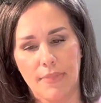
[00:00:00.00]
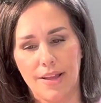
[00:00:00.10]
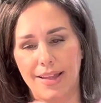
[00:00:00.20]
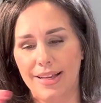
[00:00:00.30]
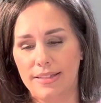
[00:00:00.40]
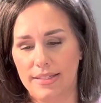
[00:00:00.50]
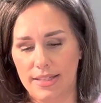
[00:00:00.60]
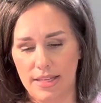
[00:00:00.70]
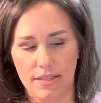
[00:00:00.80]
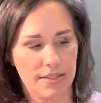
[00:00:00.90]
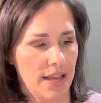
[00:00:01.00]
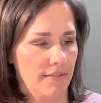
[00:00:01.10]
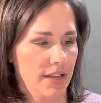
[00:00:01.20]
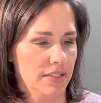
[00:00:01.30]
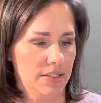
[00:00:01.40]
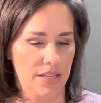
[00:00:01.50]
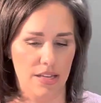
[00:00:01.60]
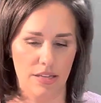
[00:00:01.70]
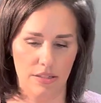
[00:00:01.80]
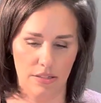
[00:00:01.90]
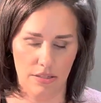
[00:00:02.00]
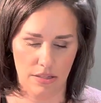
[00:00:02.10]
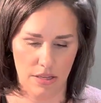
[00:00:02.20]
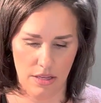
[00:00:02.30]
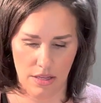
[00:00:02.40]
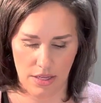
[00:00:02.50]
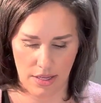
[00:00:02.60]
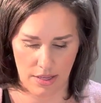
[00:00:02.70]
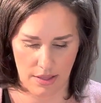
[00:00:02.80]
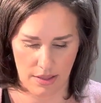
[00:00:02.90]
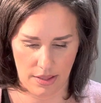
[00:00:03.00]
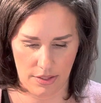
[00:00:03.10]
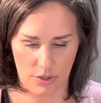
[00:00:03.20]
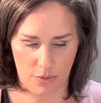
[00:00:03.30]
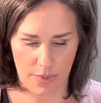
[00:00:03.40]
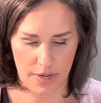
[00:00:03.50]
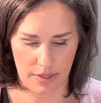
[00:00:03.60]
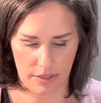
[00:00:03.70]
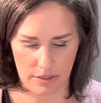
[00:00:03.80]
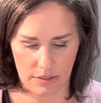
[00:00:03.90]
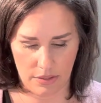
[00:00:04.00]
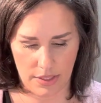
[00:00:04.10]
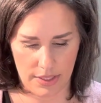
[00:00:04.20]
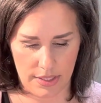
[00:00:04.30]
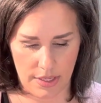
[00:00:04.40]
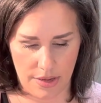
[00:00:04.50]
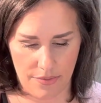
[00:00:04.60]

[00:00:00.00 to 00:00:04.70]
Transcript: like saving seeds. Let's open it. Let's see.